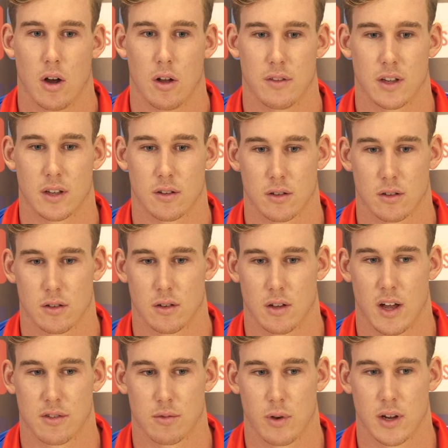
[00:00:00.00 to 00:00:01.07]
I think
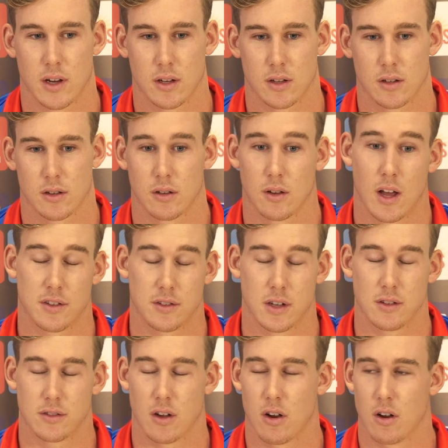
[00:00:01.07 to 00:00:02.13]
last
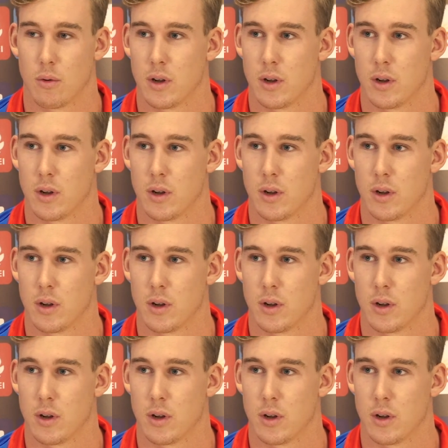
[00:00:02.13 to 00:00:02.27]
year,